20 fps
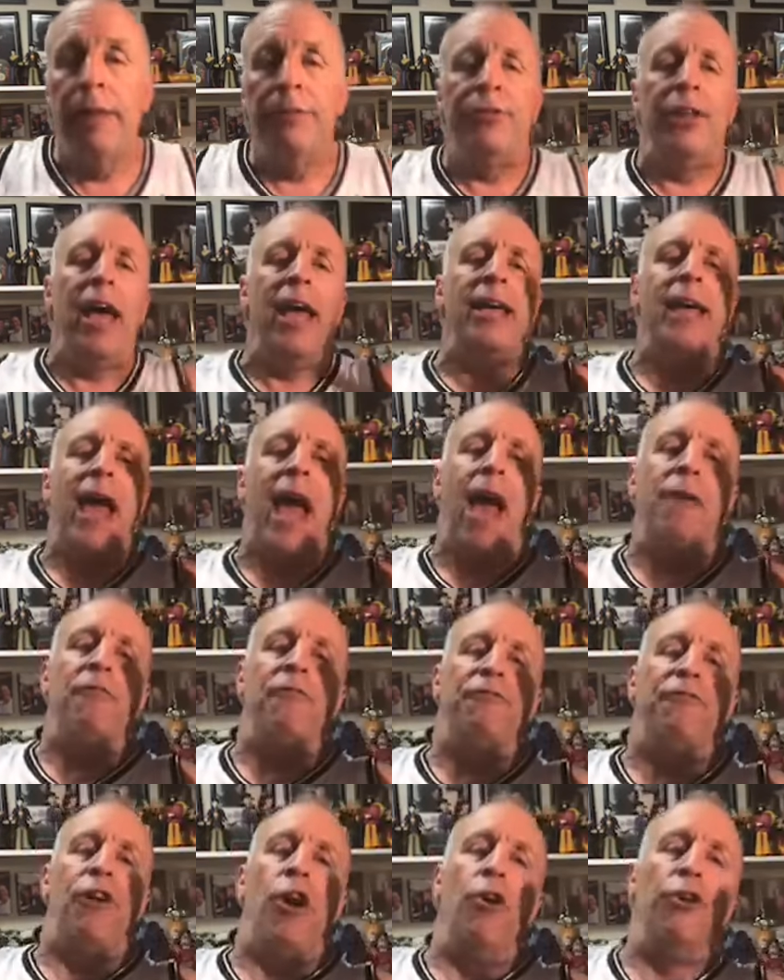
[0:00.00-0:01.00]
There you have
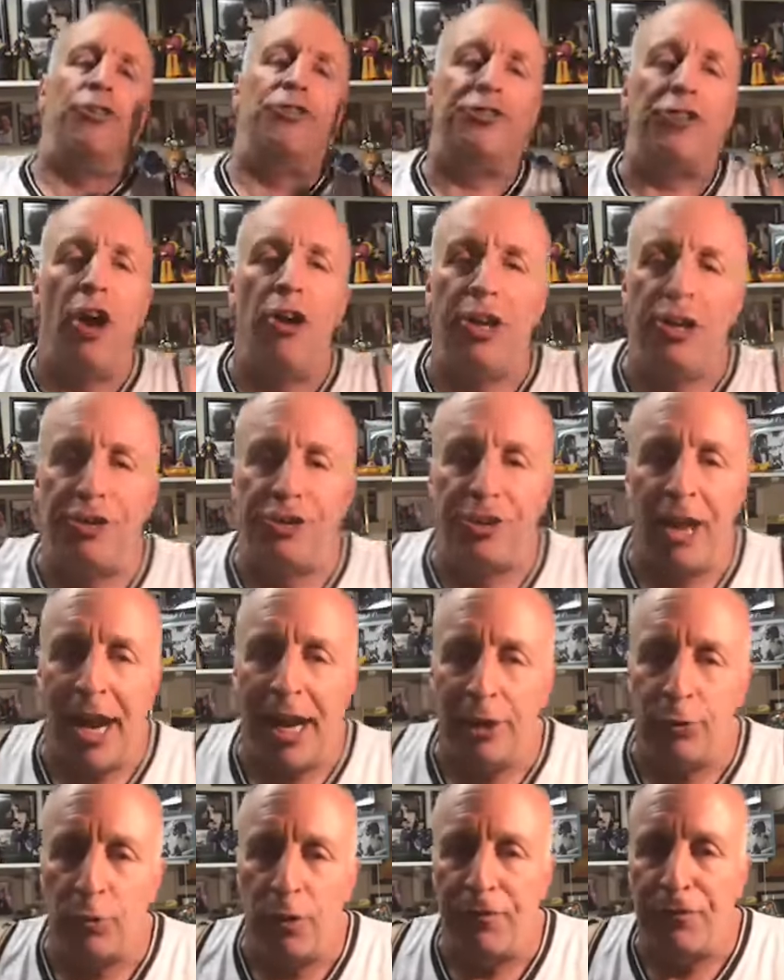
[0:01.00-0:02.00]
it, folks. Thirty
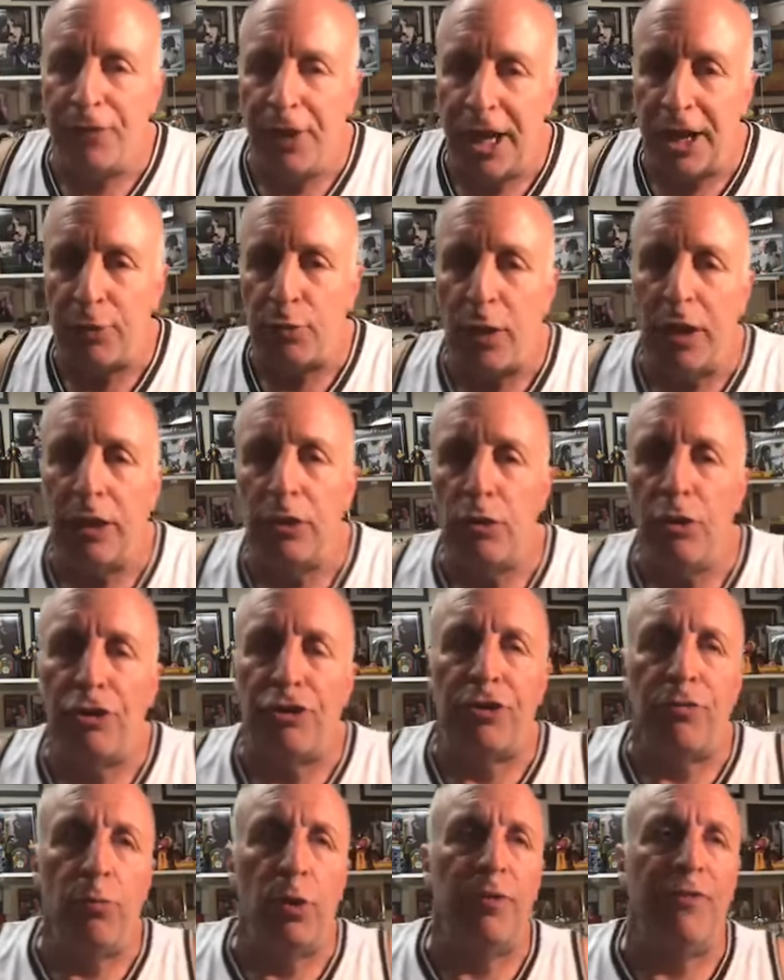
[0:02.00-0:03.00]
seconds with Vicks. We're gonna do
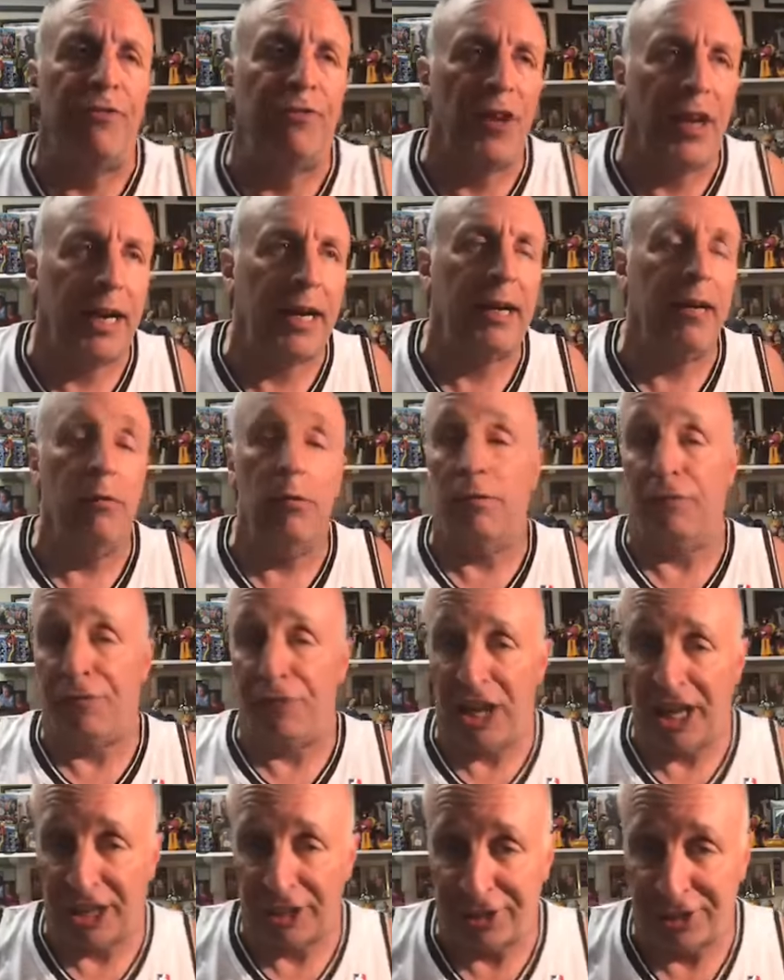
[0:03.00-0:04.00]
this with Vic, with
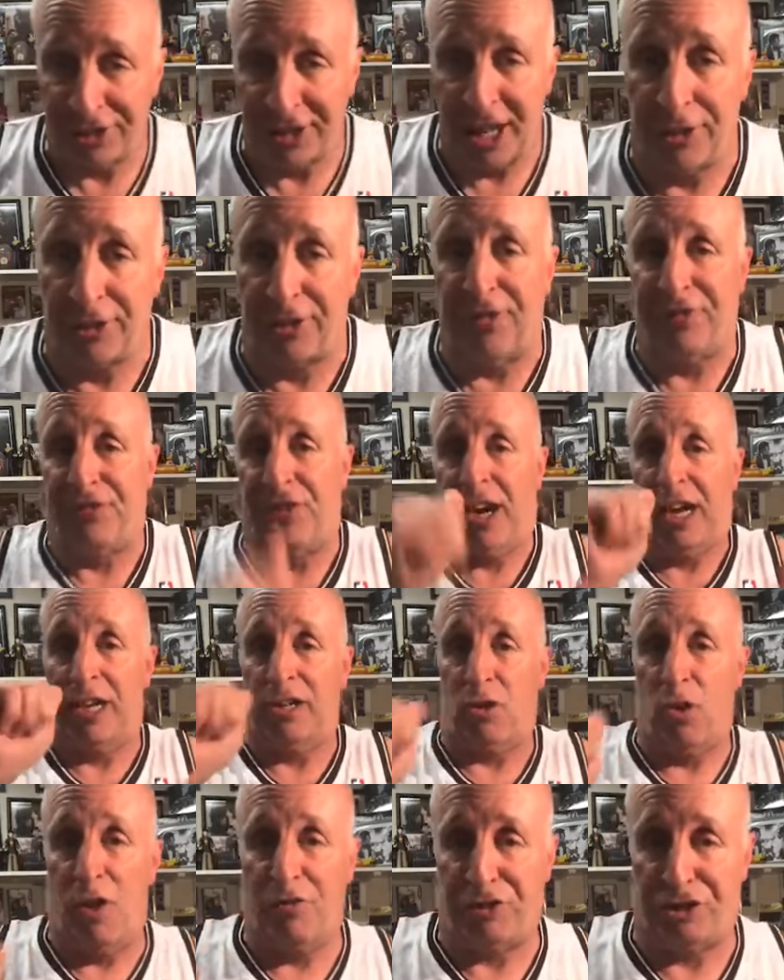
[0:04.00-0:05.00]
Vicks. the fucking
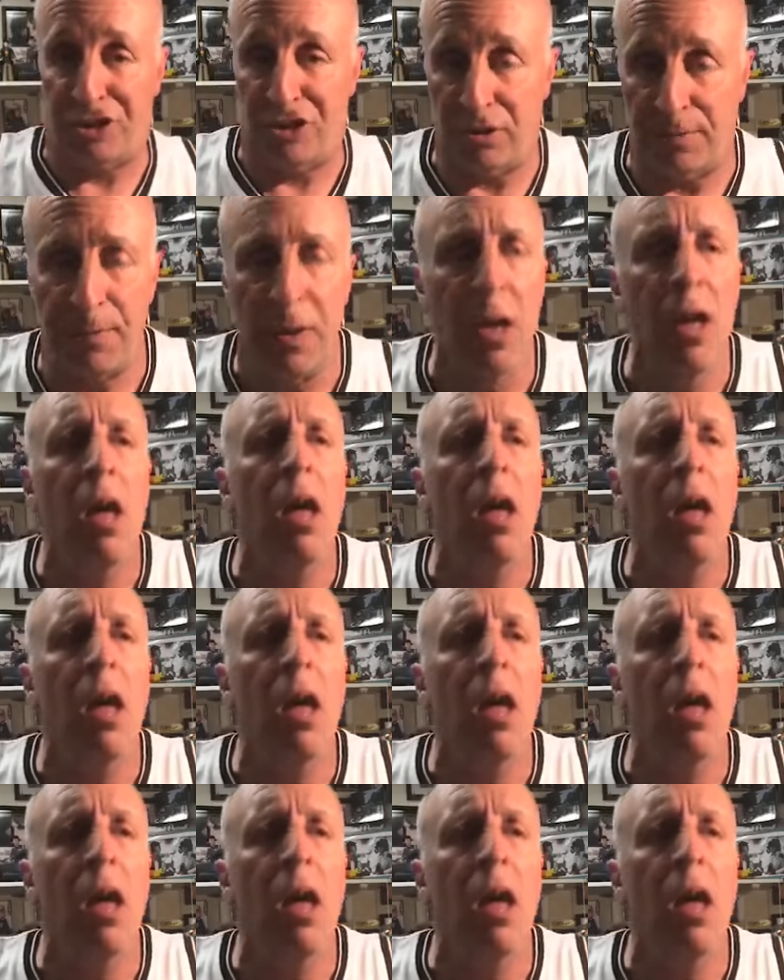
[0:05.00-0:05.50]
cough syrup.